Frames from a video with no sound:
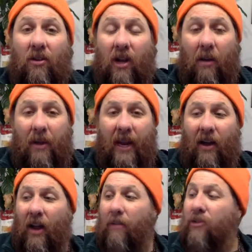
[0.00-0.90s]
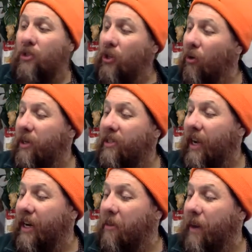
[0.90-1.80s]
coming out. I'm so
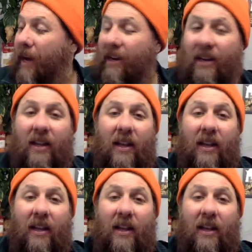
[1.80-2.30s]
excited about it.